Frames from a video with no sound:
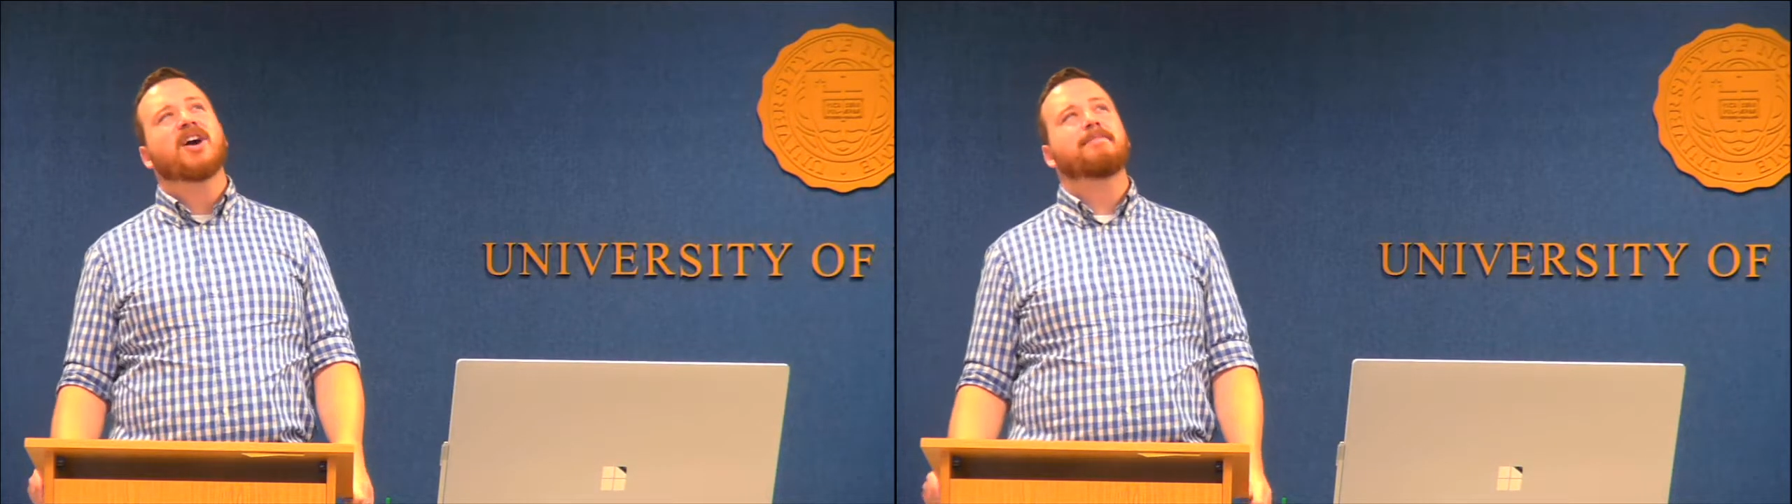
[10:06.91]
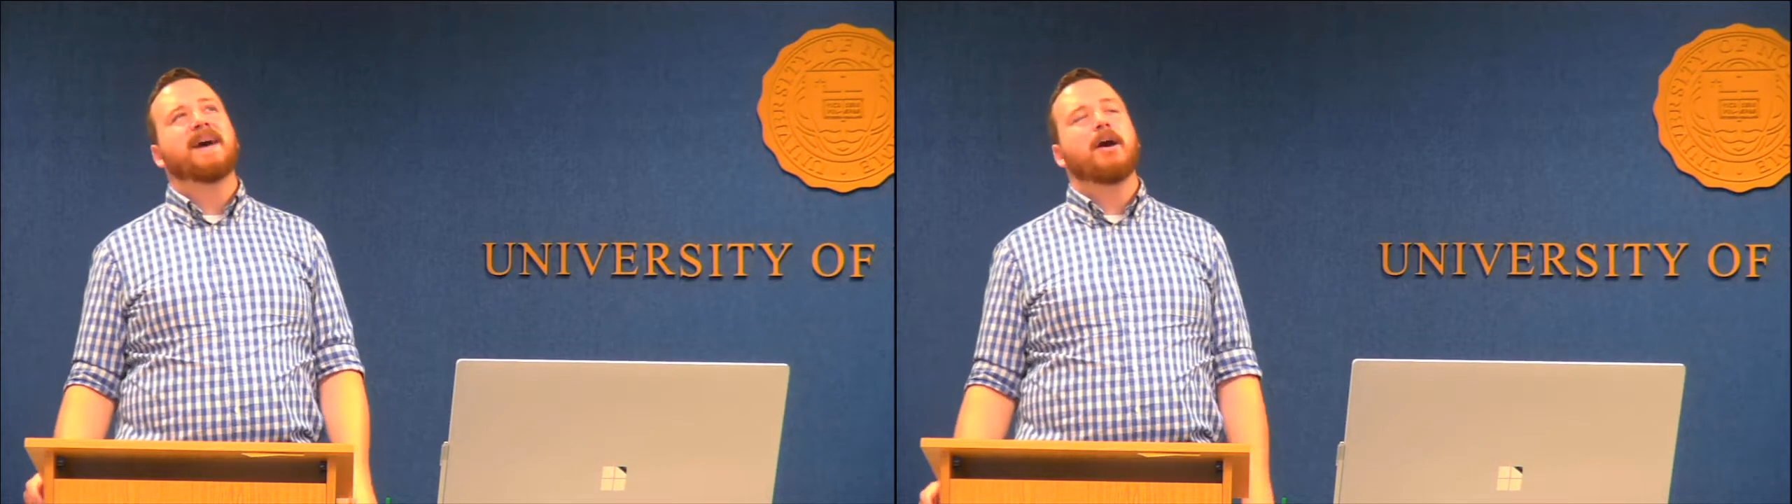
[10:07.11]

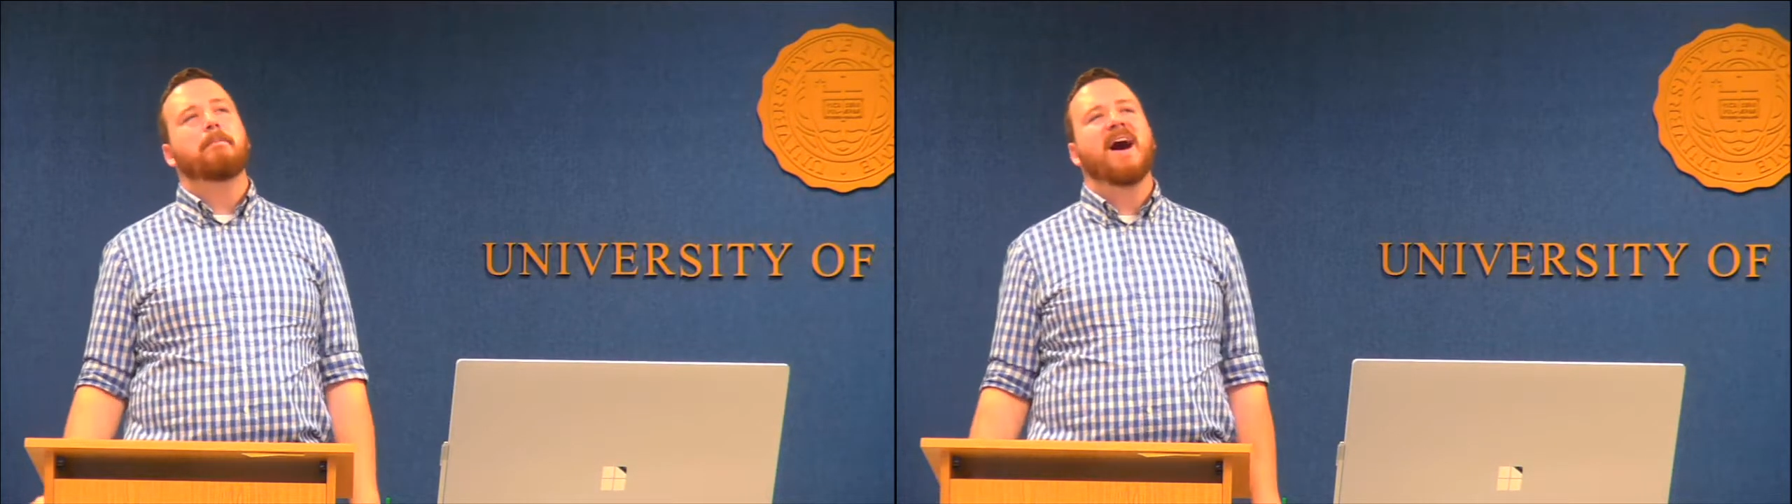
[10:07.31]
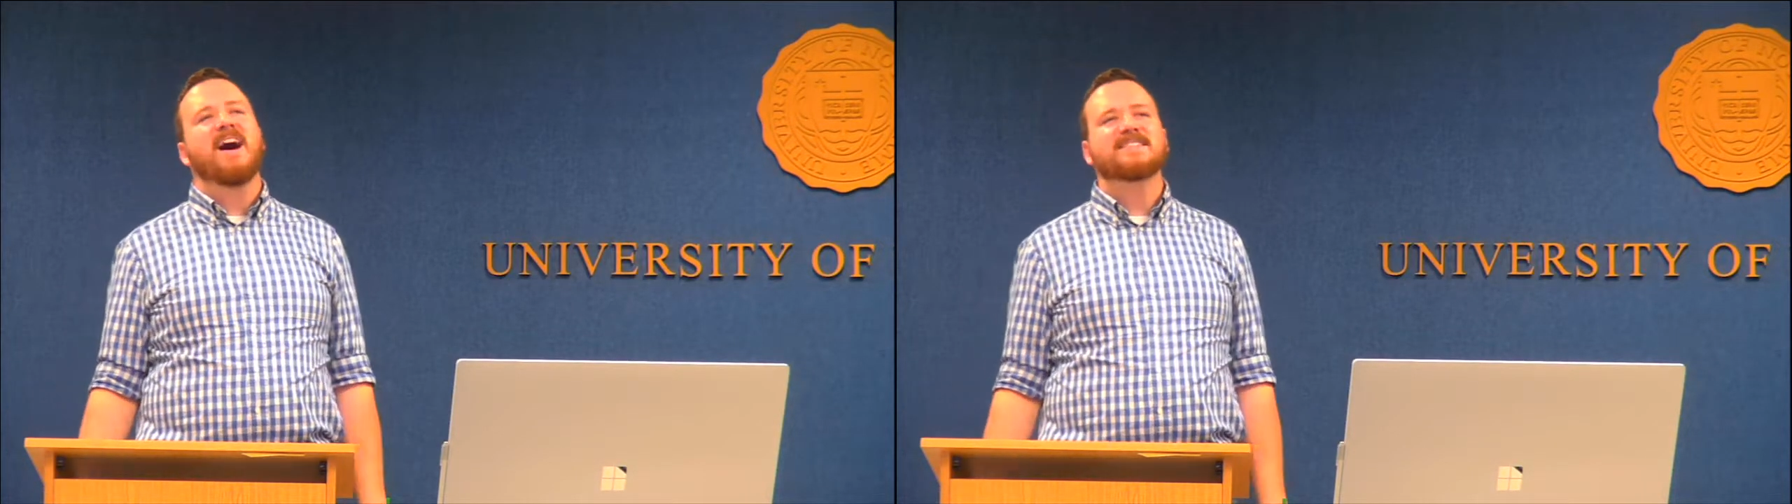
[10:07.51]

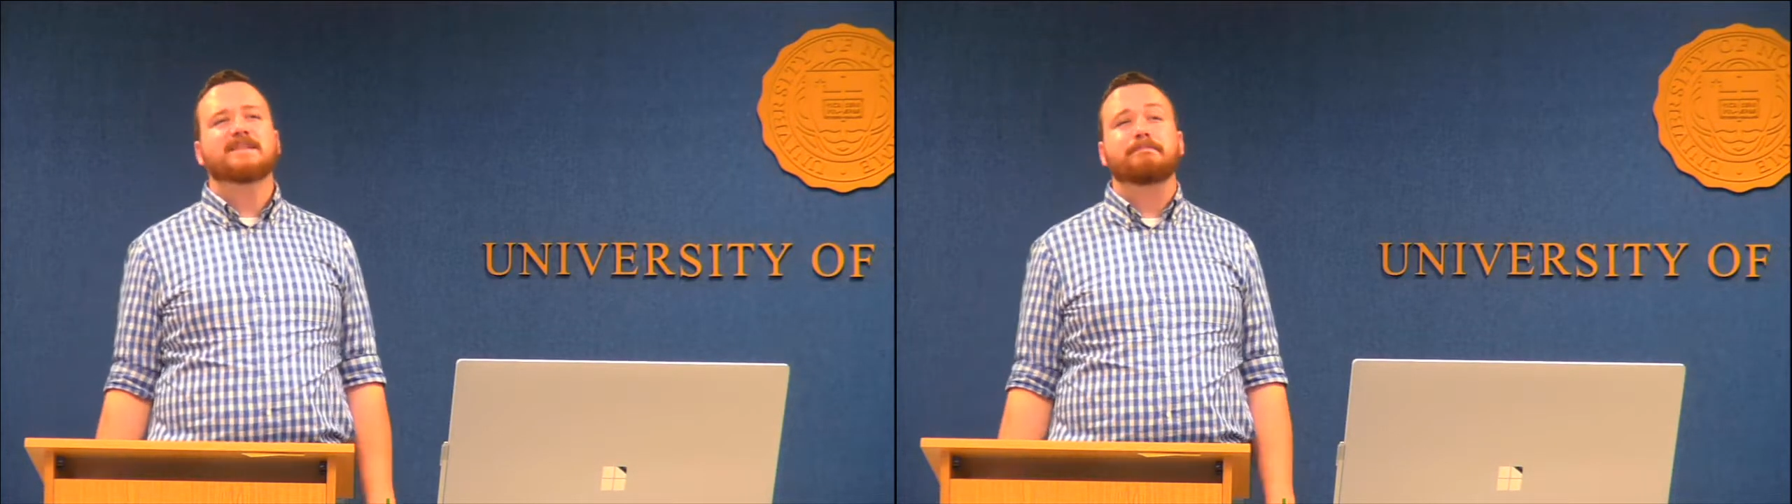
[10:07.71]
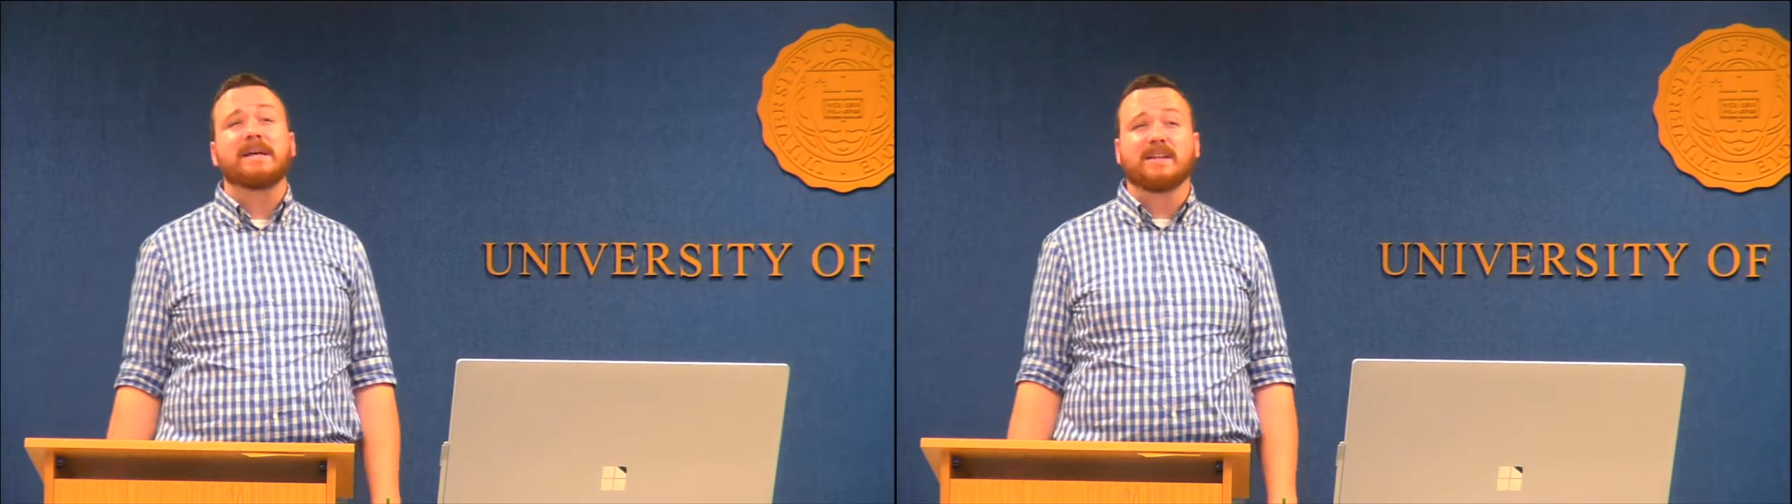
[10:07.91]
about
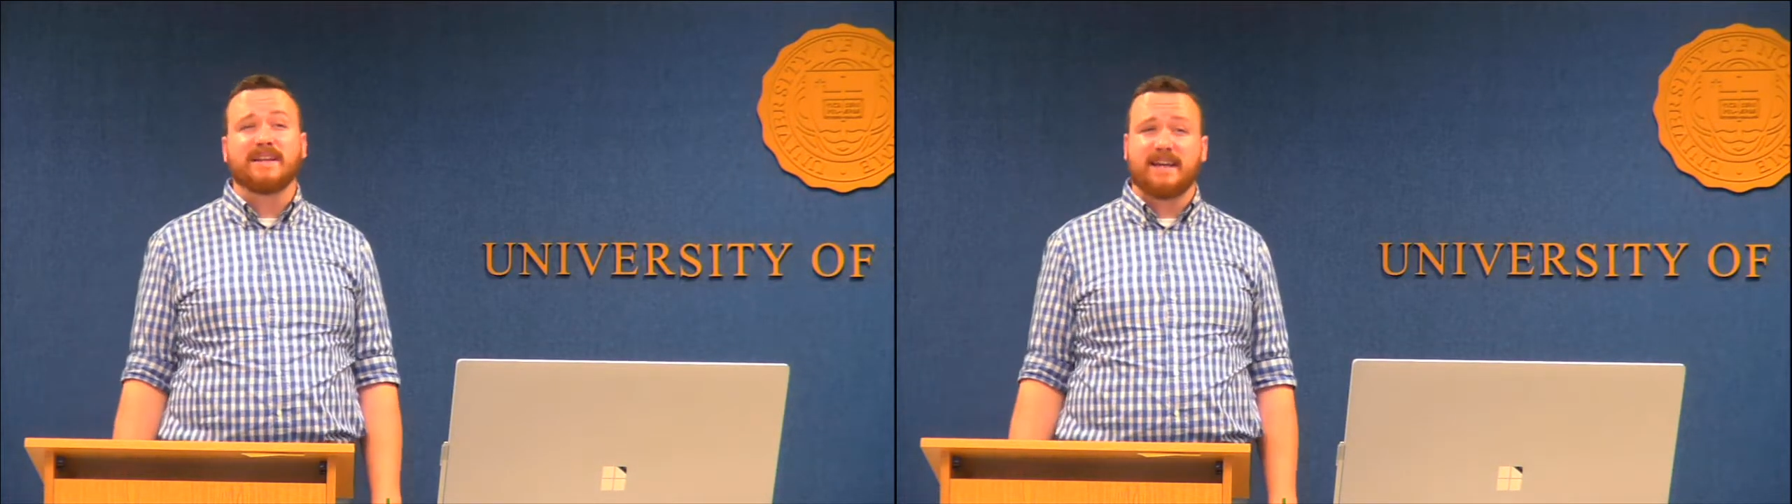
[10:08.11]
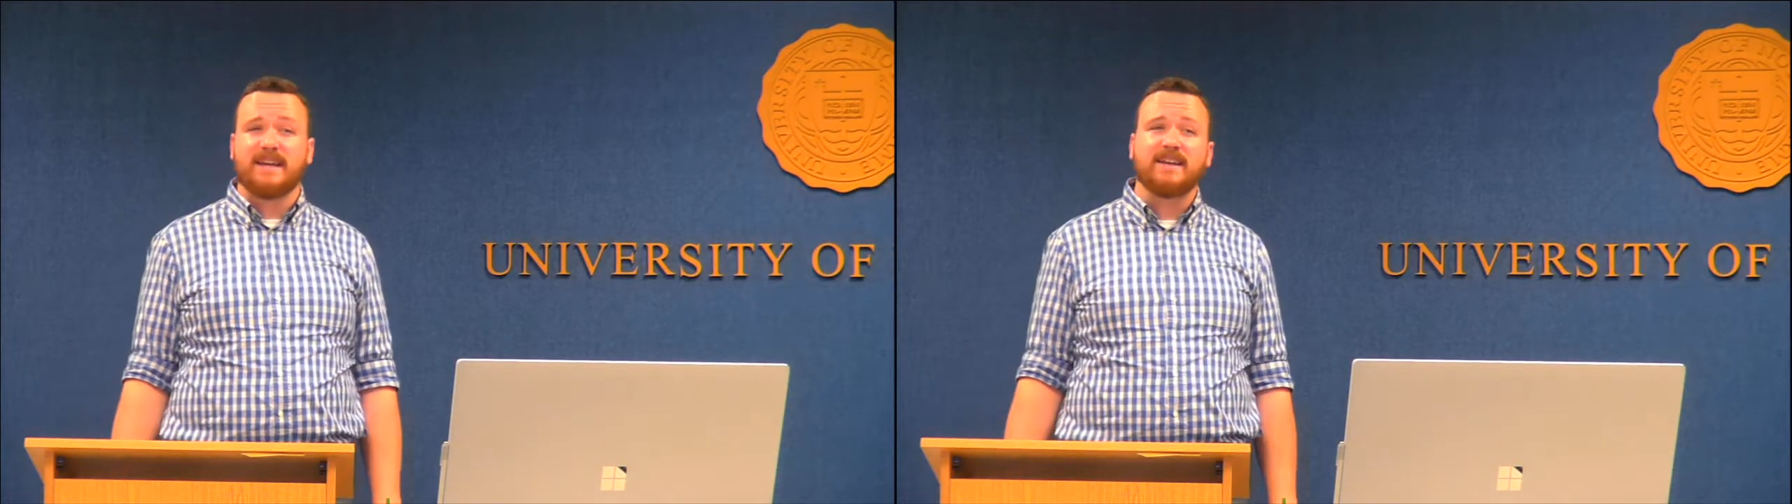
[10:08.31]

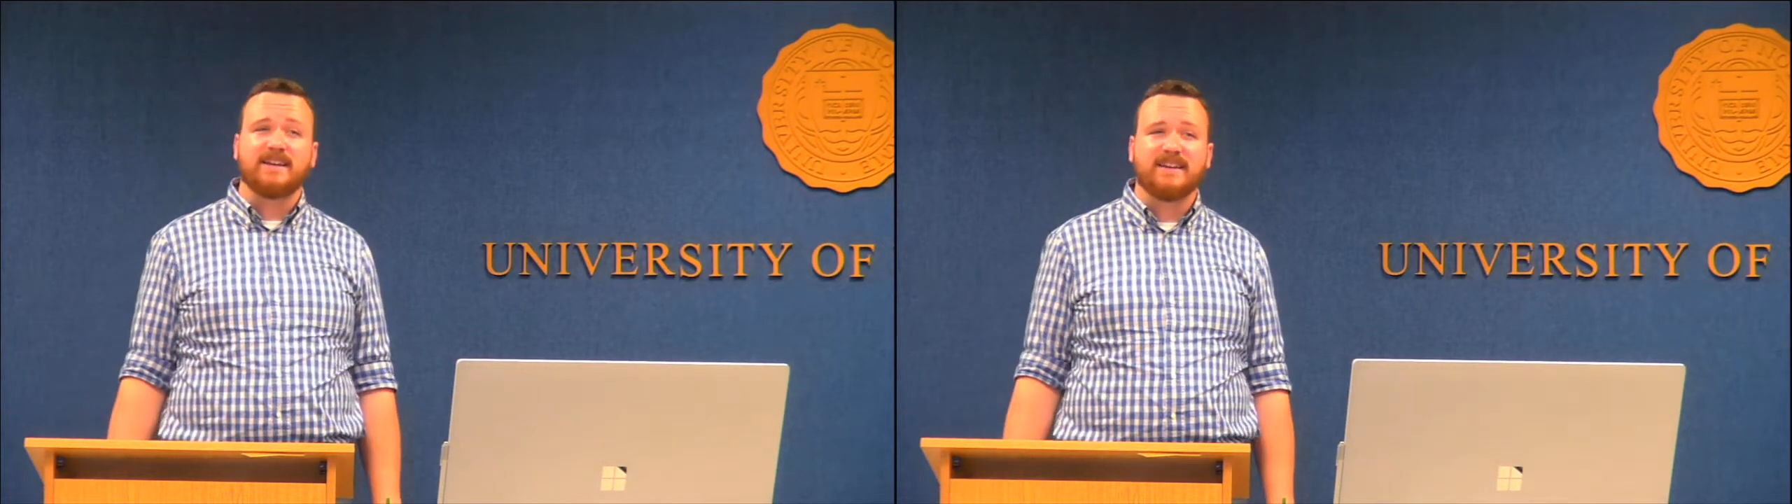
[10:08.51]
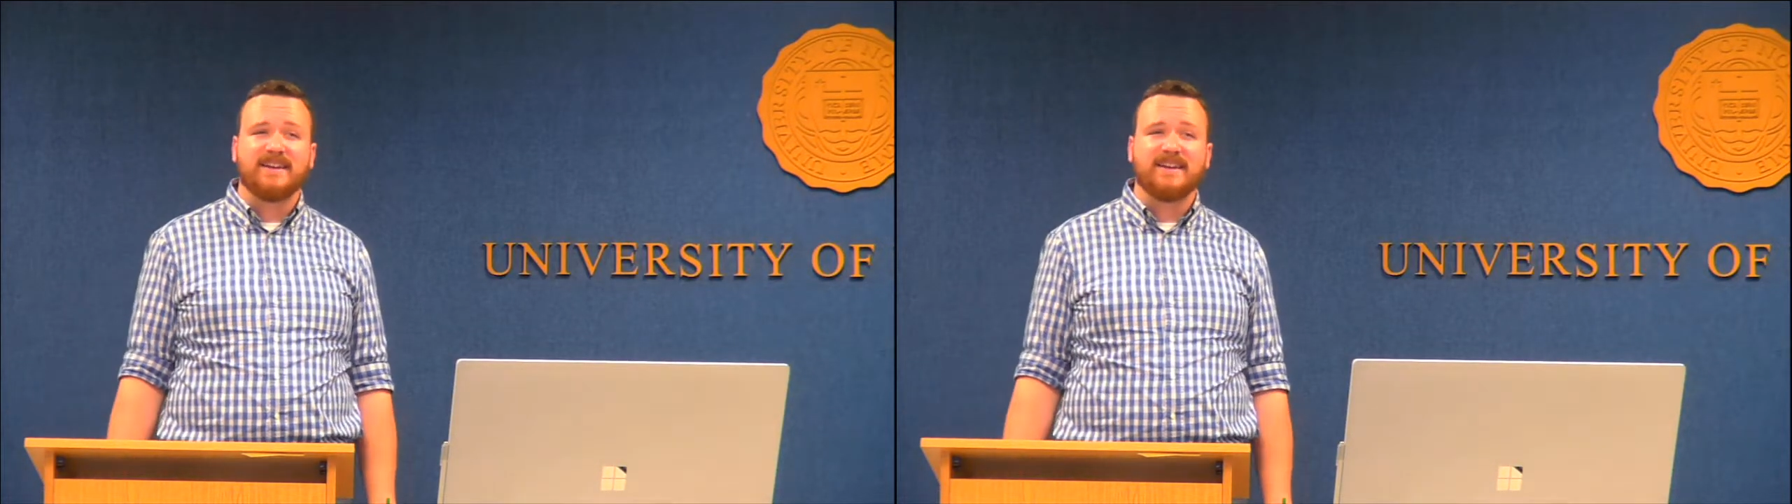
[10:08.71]
possibility